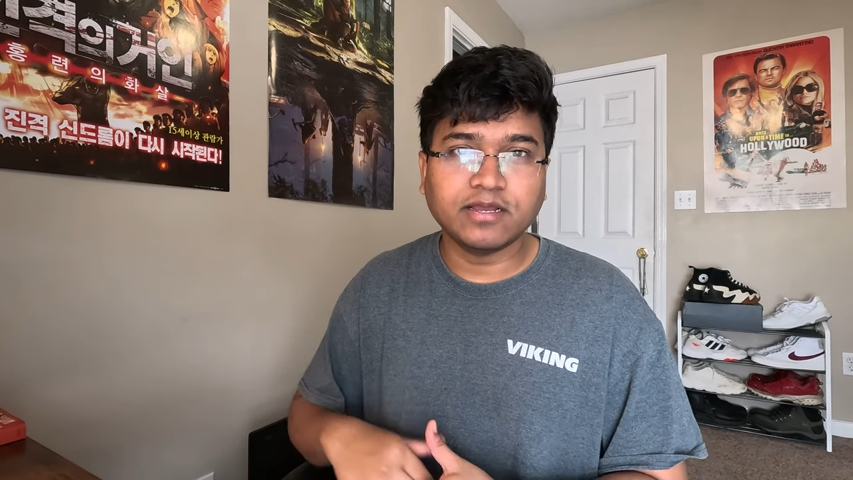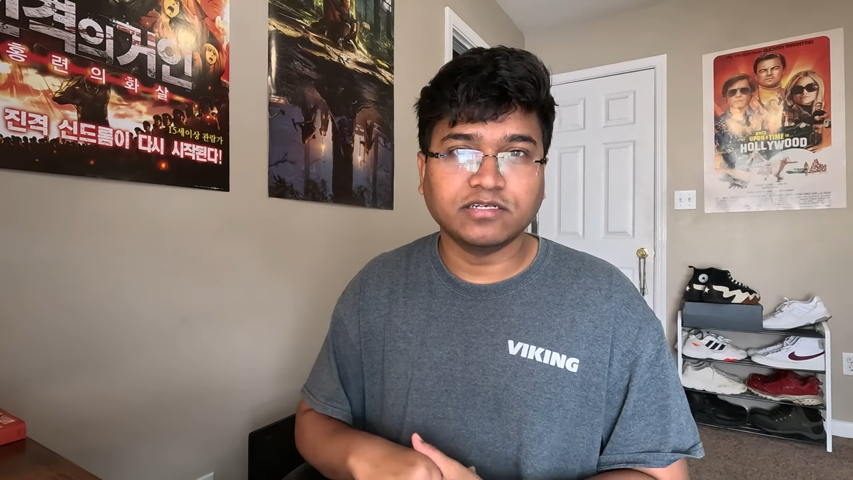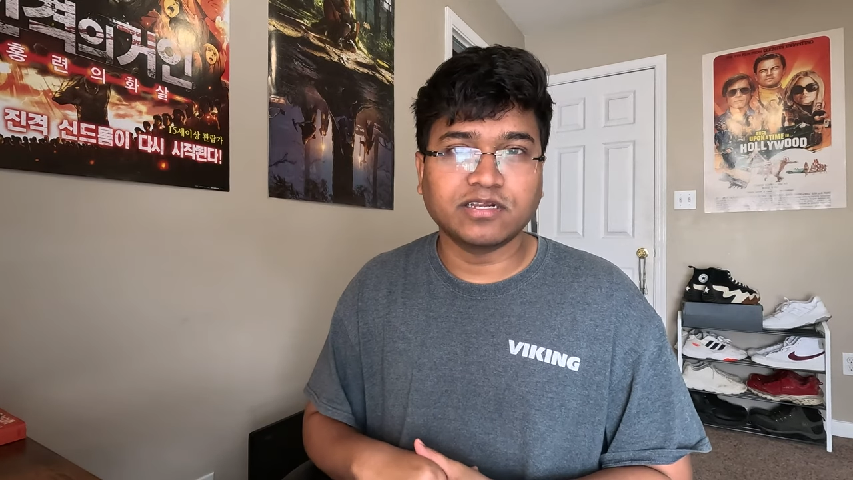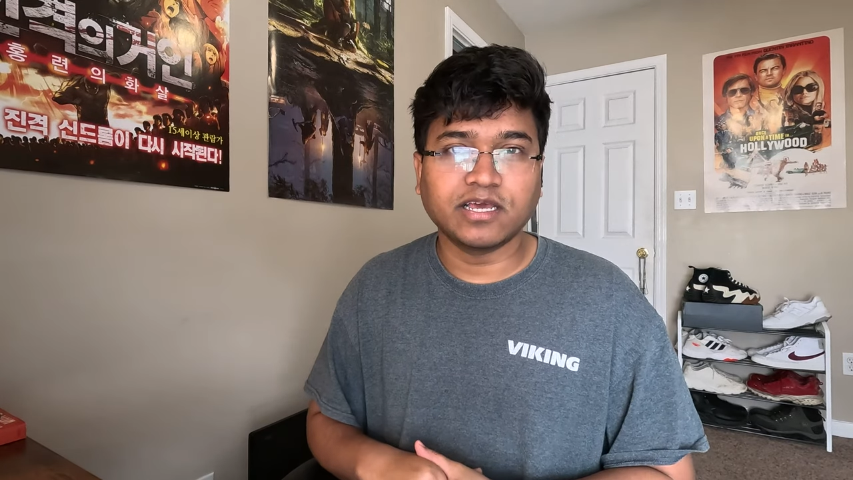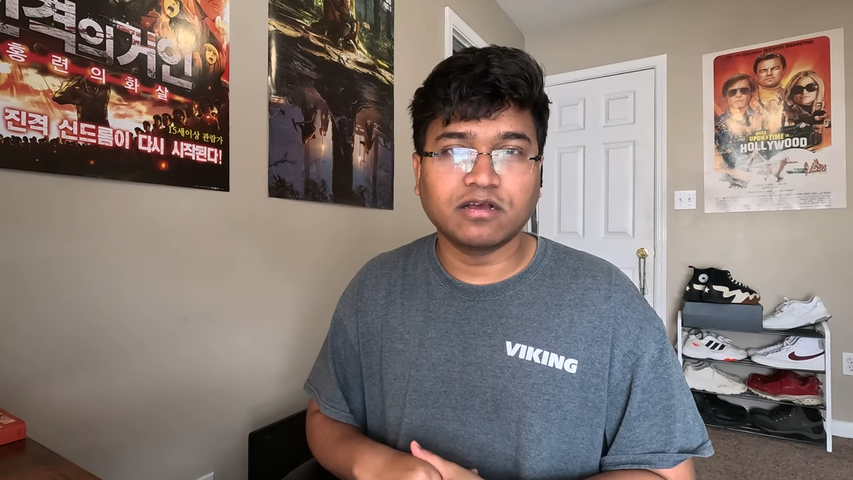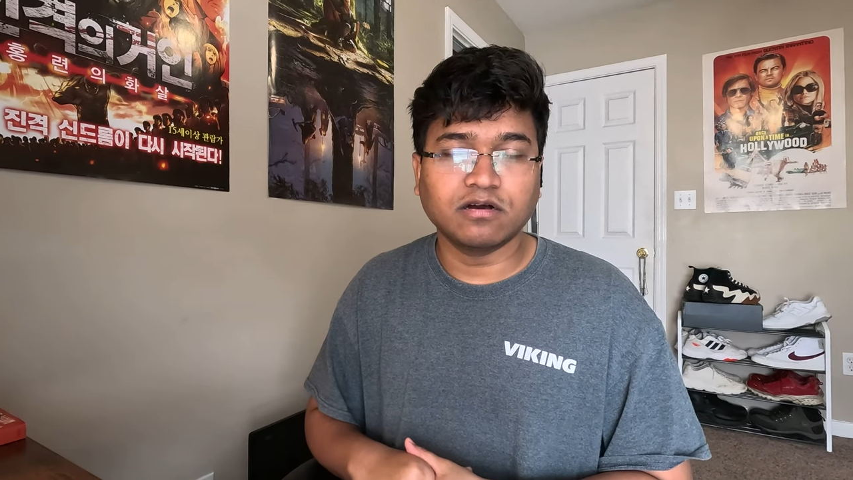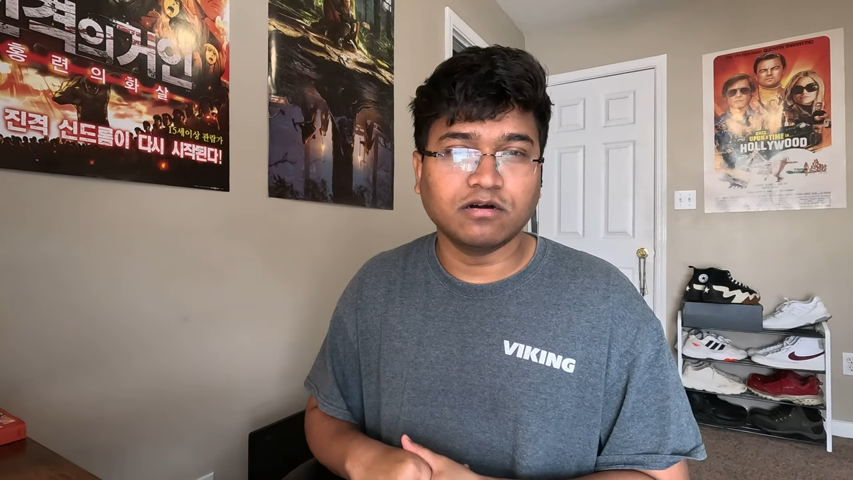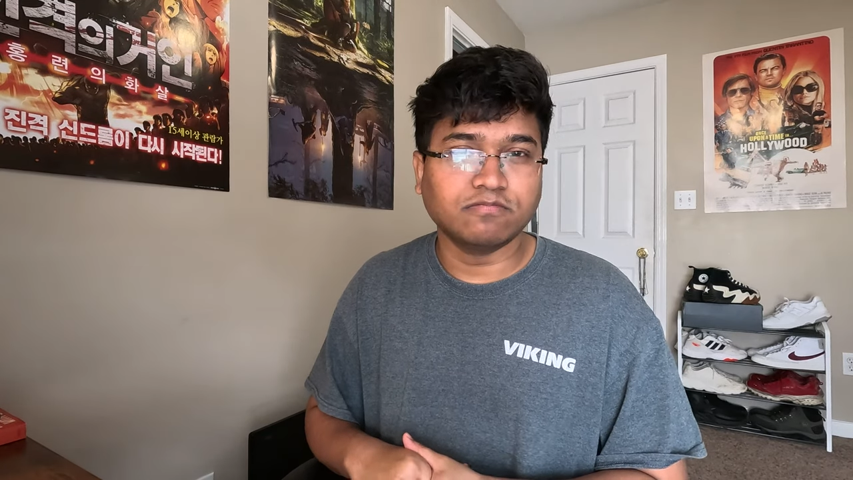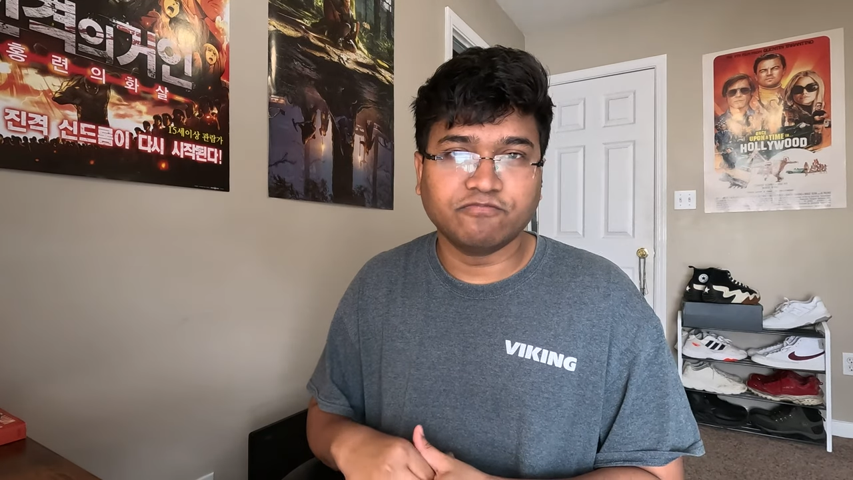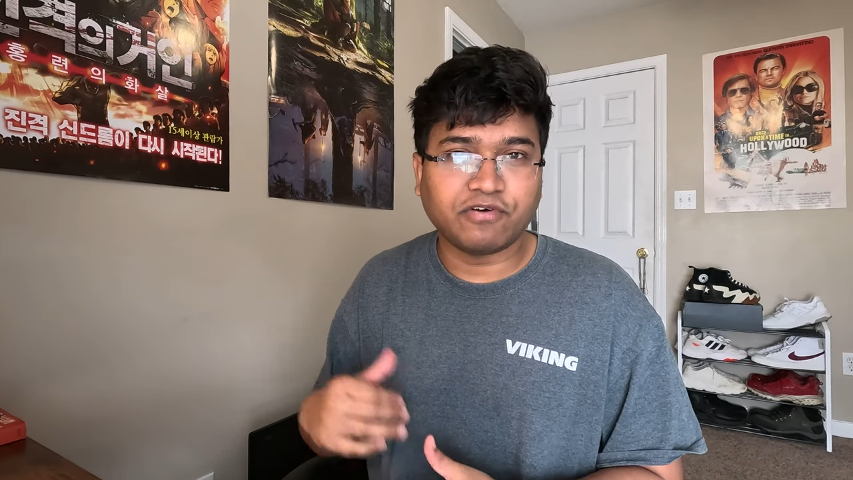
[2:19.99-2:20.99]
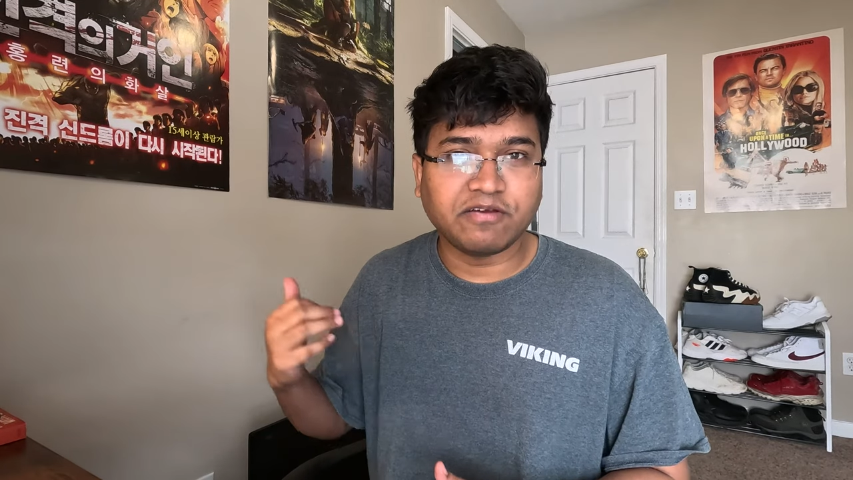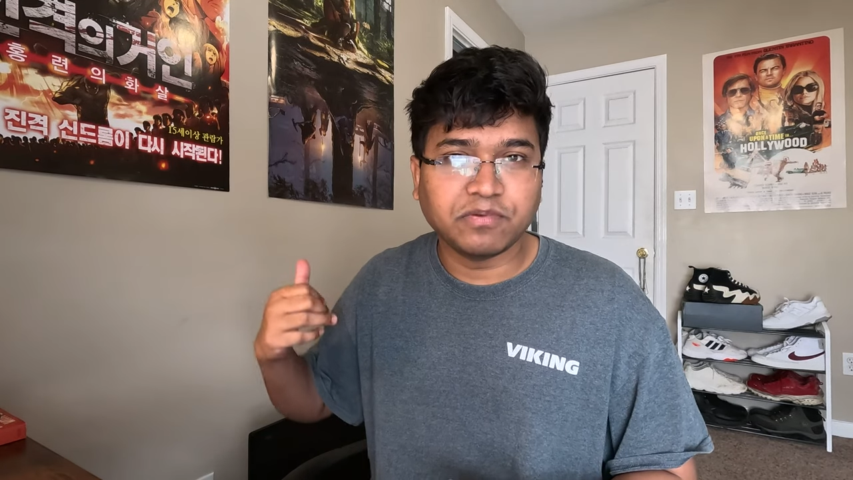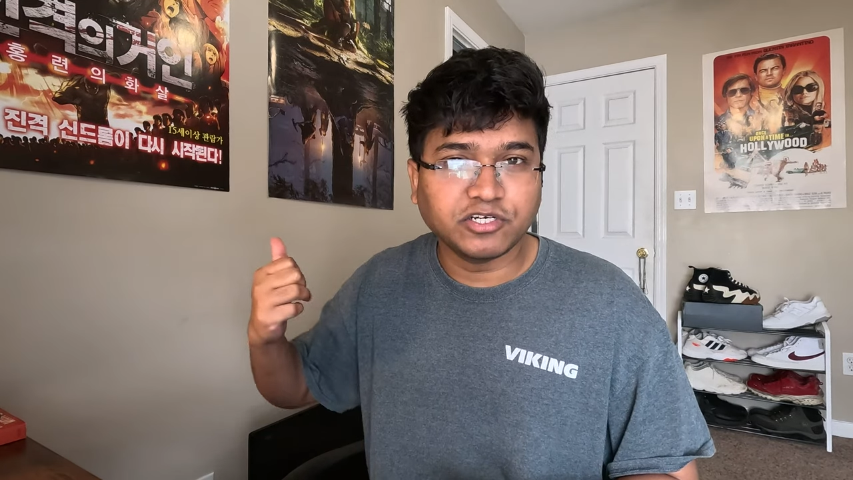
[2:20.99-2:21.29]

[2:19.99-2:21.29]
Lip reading: It's like a 5